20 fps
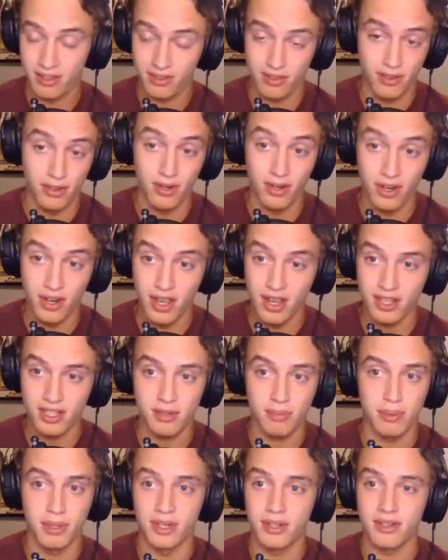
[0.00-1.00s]
Goodness,
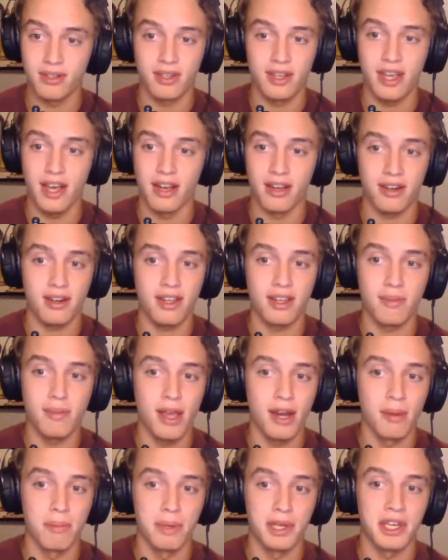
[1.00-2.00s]
but yeah, he
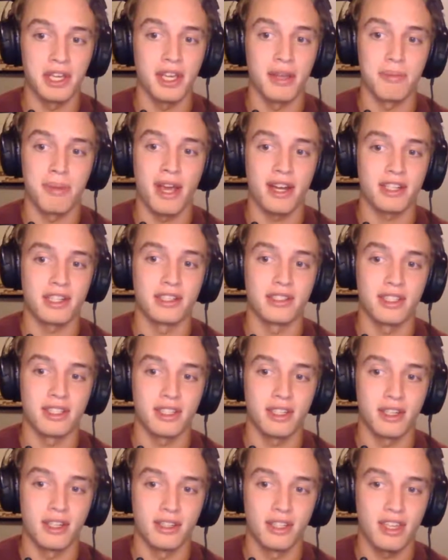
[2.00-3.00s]
made a big impact on
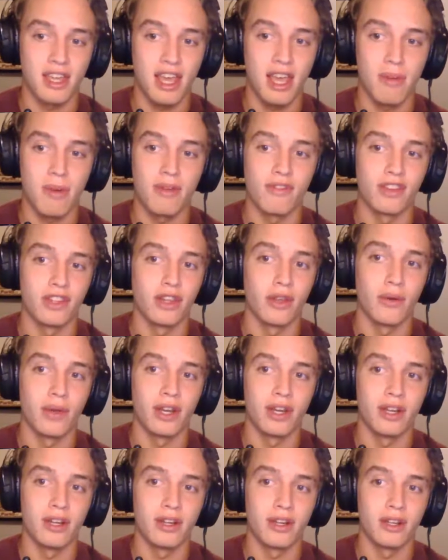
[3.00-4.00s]
the game, even though he
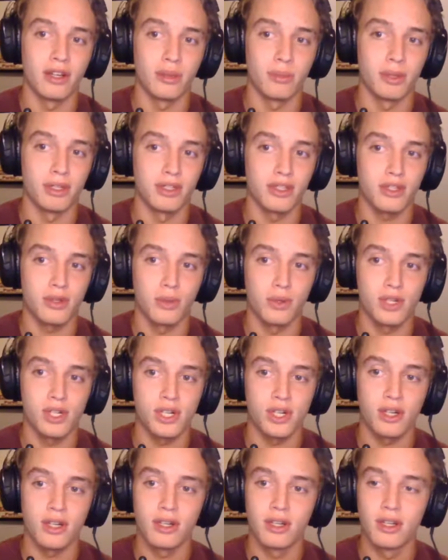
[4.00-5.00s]
didn't end up on the score
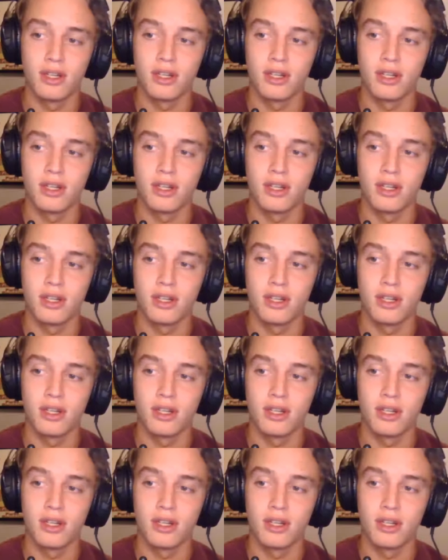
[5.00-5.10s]
sheet.